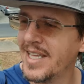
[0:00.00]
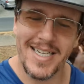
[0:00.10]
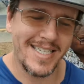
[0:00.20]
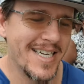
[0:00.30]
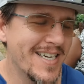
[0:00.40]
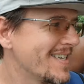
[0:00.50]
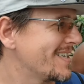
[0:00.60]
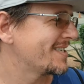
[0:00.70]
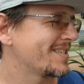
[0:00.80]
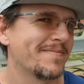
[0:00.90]
Thanks, dear.
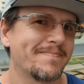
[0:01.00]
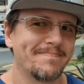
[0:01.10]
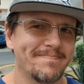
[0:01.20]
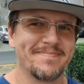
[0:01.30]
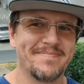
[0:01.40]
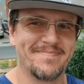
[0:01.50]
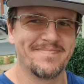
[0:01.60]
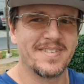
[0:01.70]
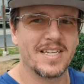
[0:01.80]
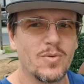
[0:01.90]

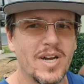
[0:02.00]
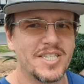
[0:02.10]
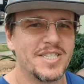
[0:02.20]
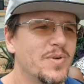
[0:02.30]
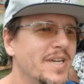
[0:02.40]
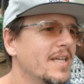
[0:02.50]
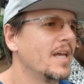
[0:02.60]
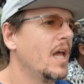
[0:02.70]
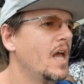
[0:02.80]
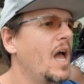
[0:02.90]
That's why she's with.
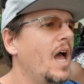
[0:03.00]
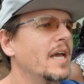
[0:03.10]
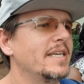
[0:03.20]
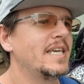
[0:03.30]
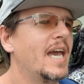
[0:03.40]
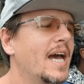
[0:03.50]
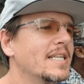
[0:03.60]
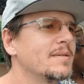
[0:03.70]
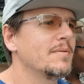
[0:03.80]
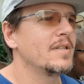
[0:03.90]
Yeah,
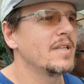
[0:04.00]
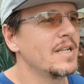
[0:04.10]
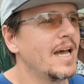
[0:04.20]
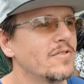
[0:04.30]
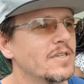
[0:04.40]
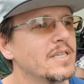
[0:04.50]
it's a little after